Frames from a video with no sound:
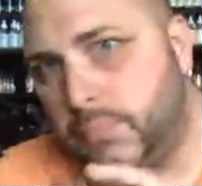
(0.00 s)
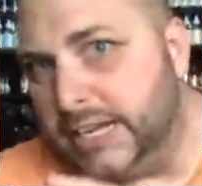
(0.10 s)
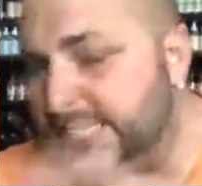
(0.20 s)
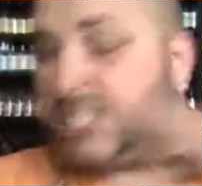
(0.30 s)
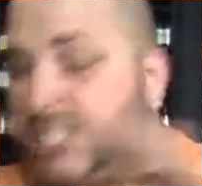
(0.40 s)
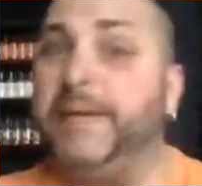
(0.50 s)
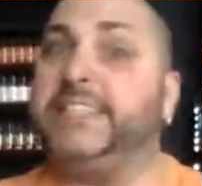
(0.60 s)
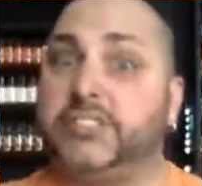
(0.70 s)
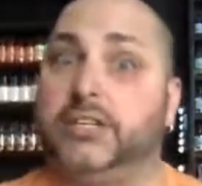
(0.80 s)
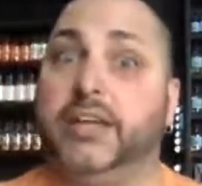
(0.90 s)

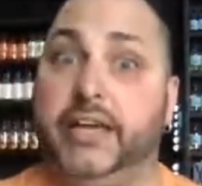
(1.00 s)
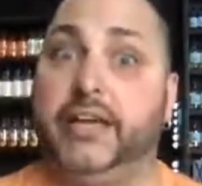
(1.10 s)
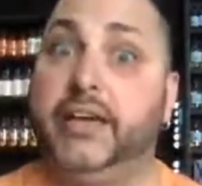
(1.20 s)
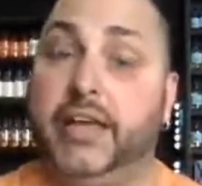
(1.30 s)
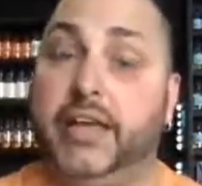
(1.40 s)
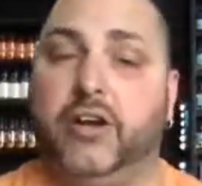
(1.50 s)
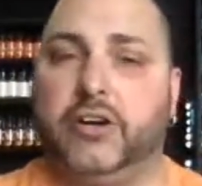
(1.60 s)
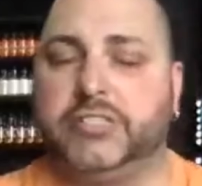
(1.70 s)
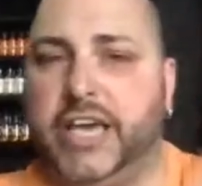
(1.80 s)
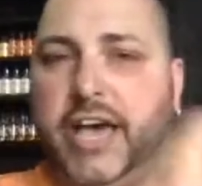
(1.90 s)
especially in an
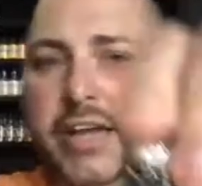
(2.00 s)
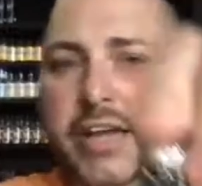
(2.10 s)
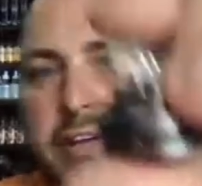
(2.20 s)
RTA.